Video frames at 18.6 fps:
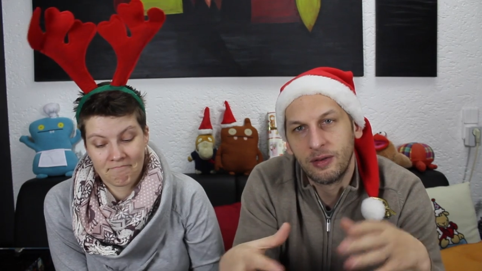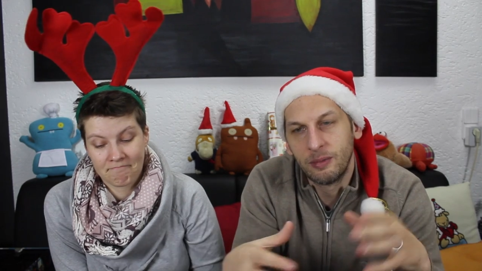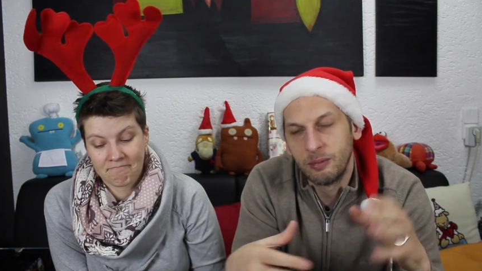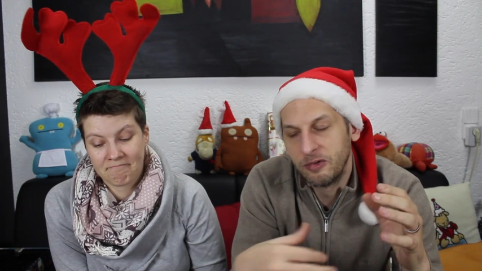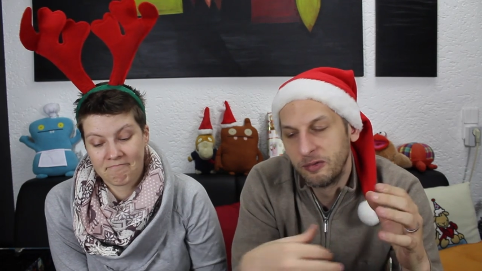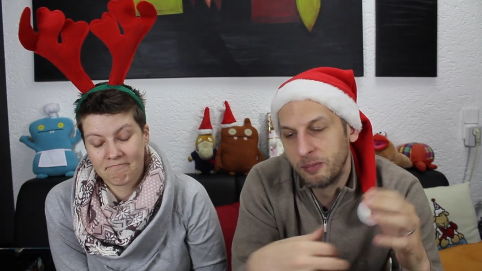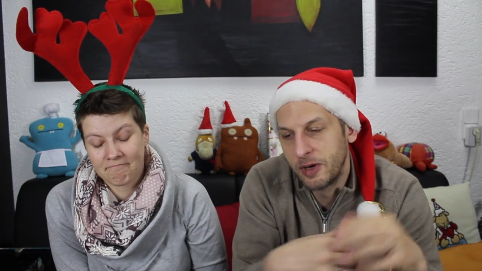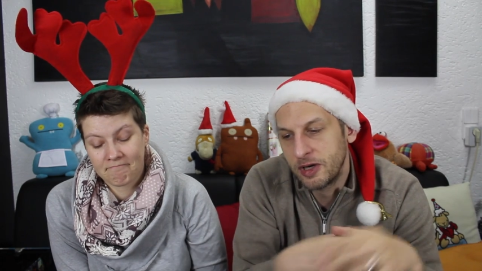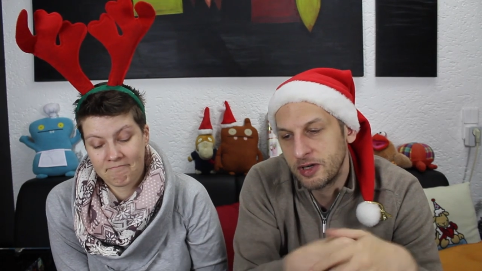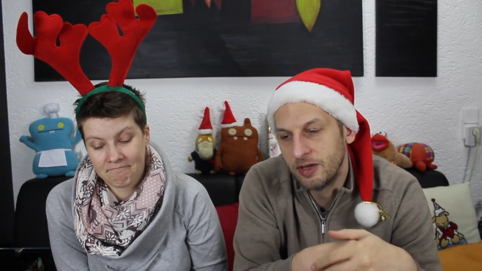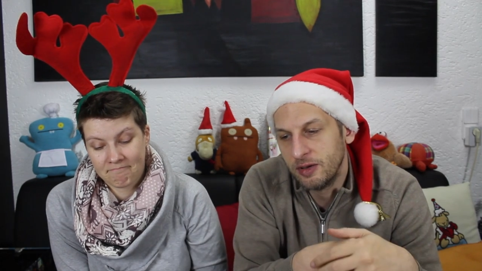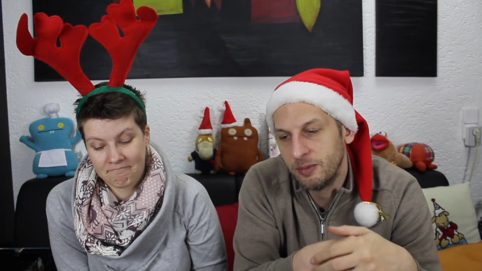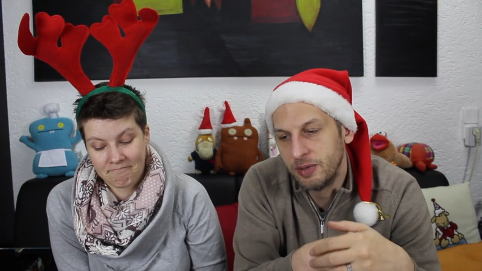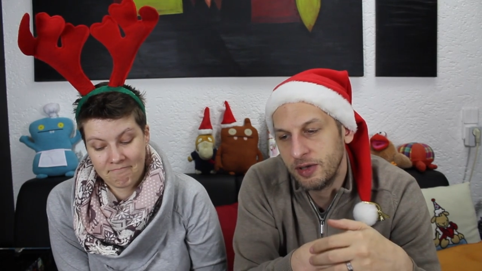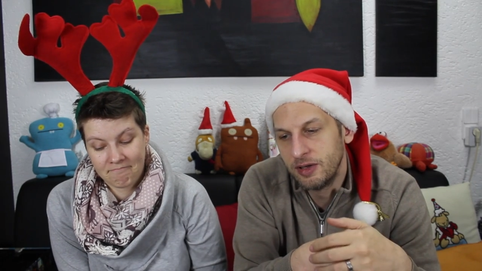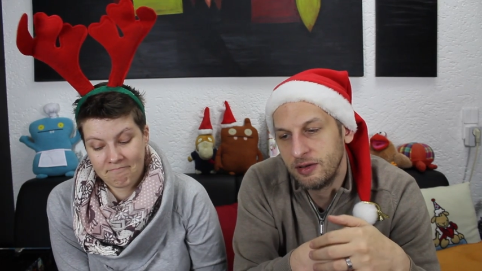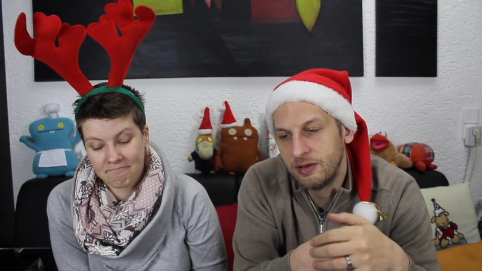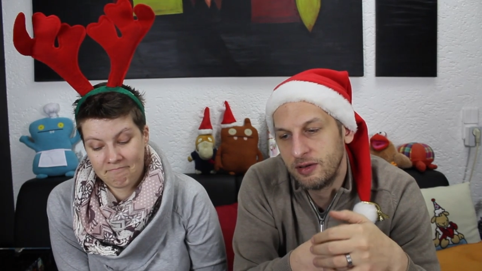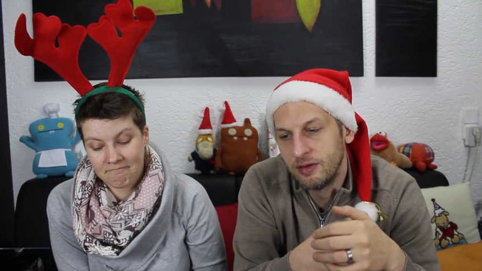Speaker 1: some
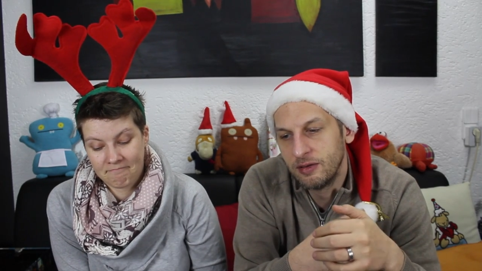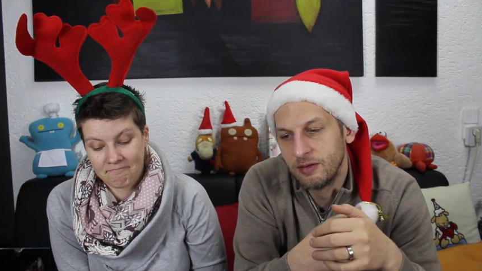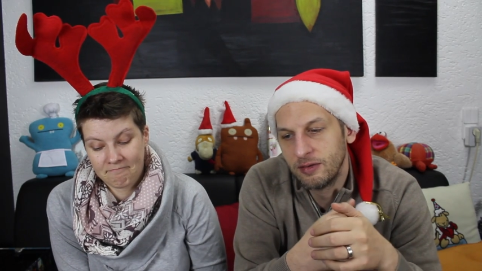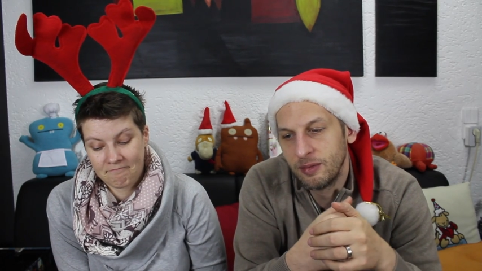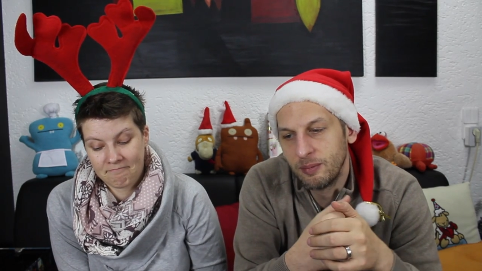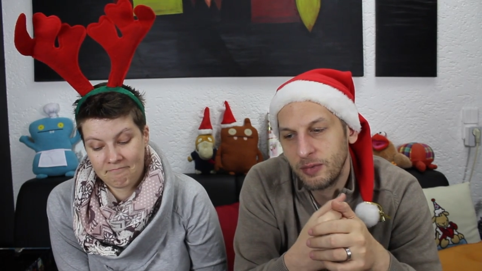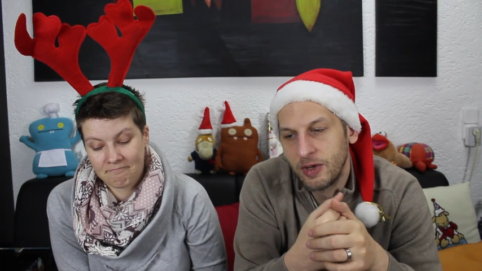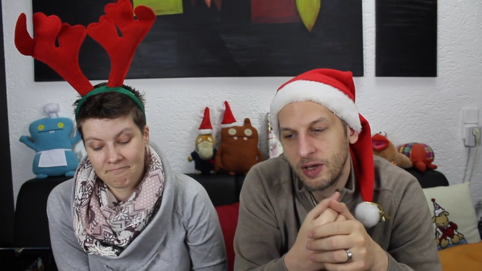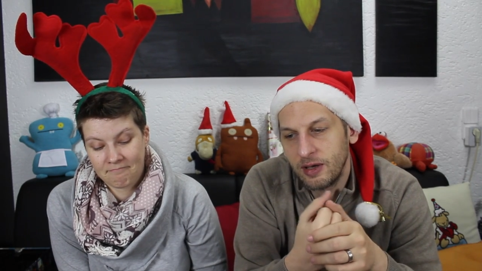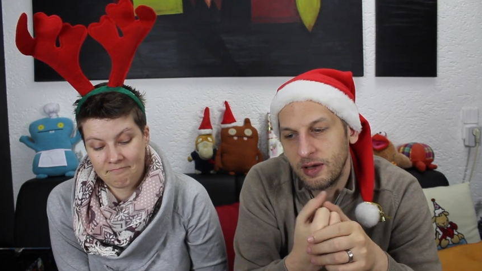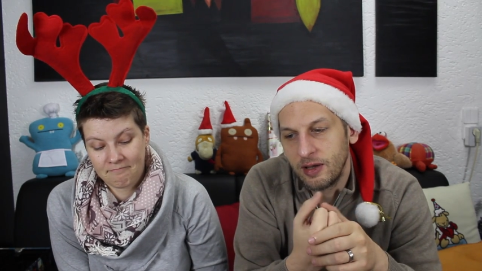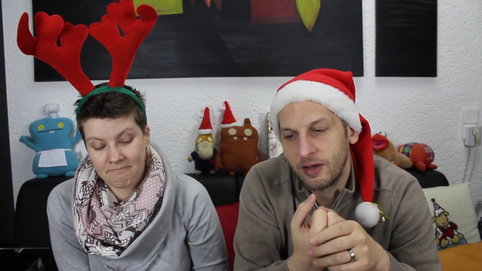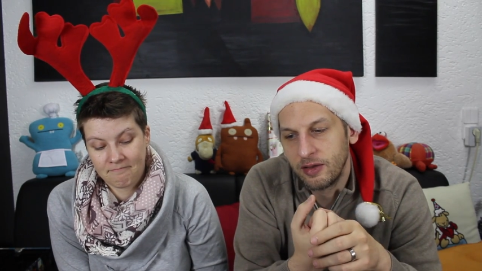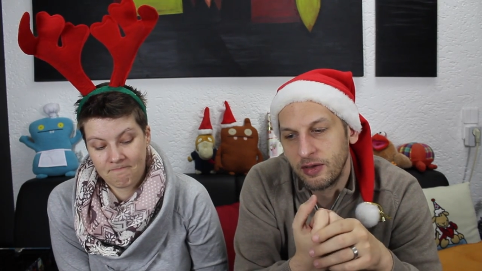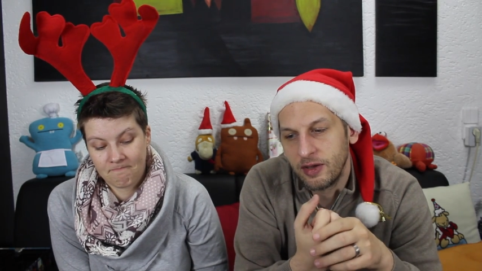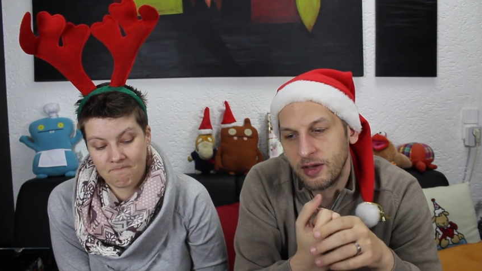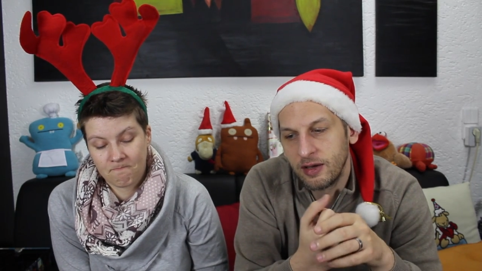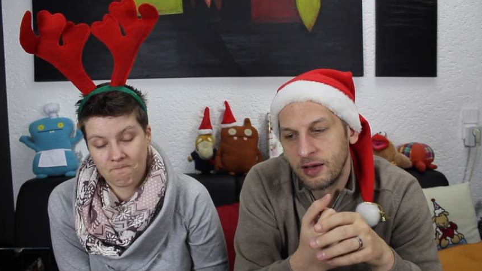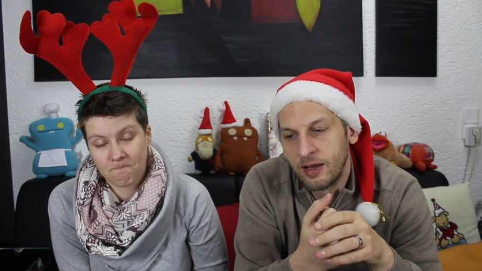special ability or something
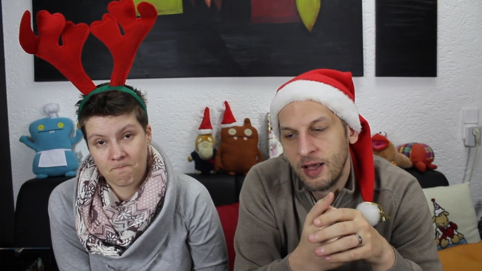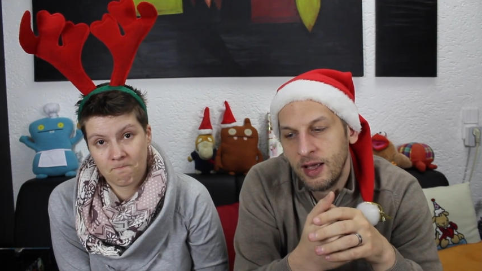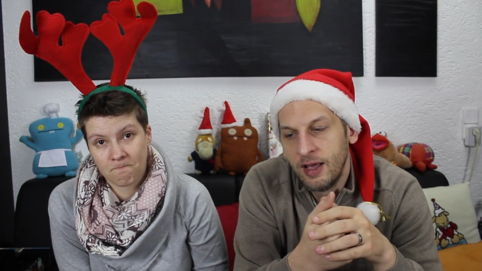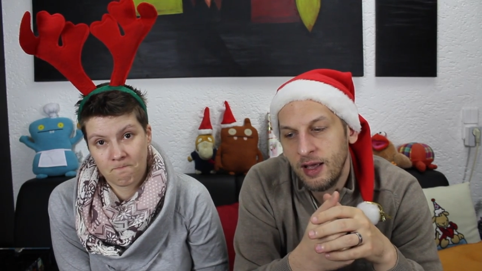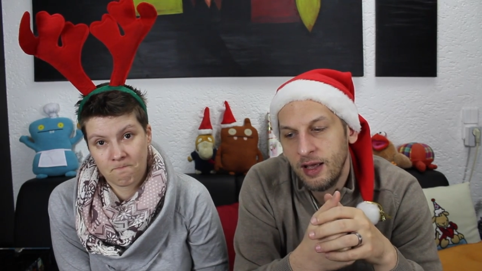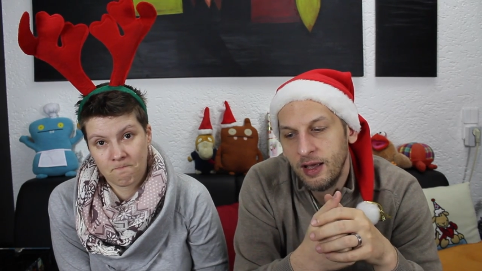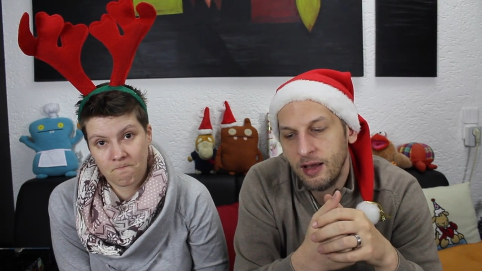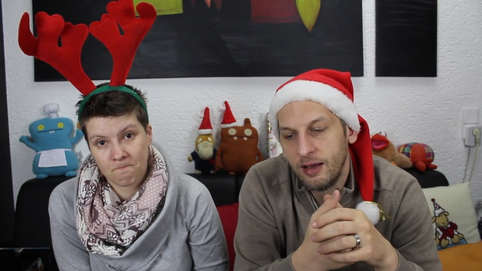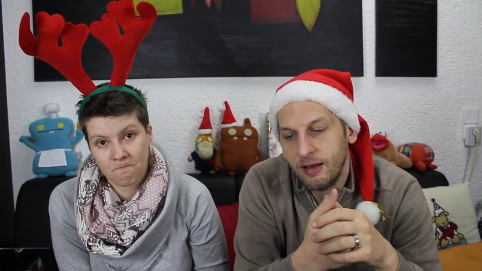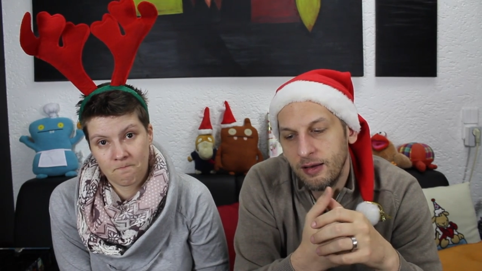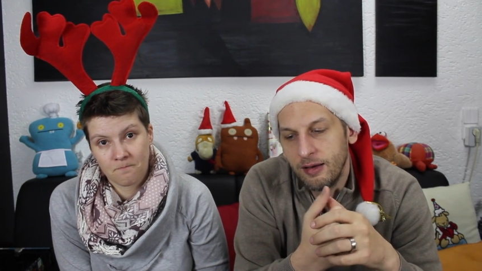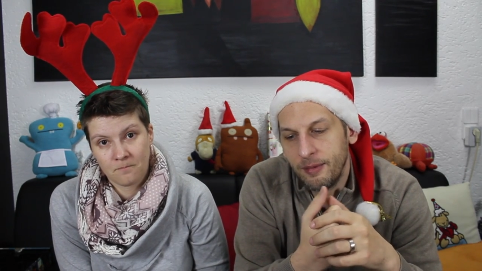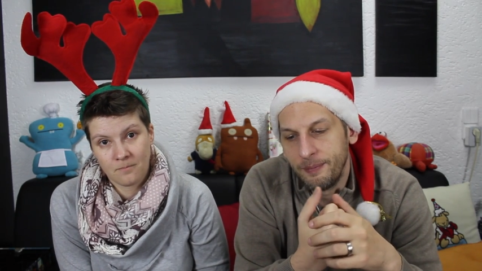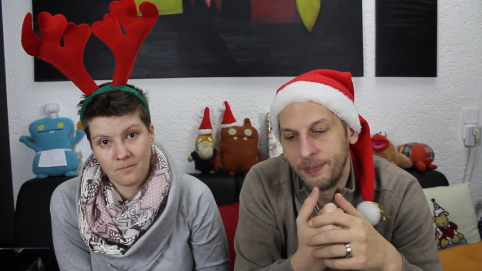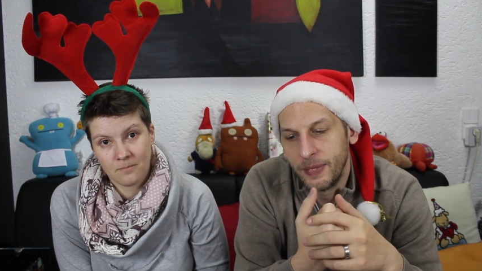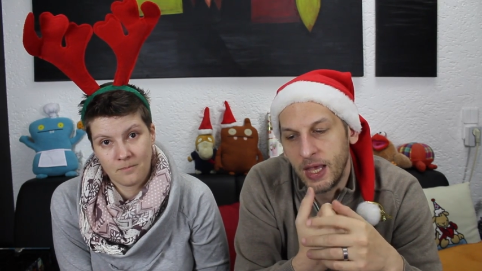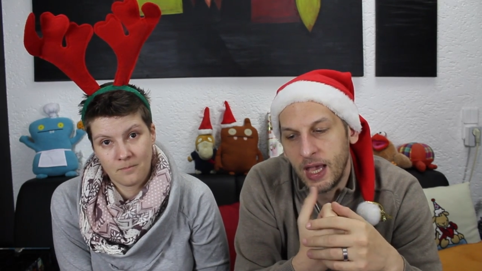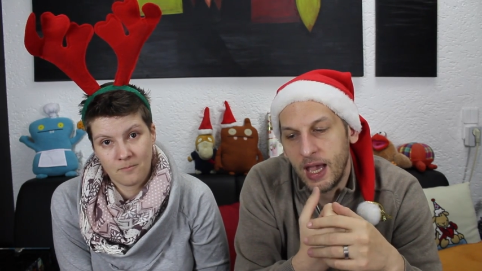like that. Um,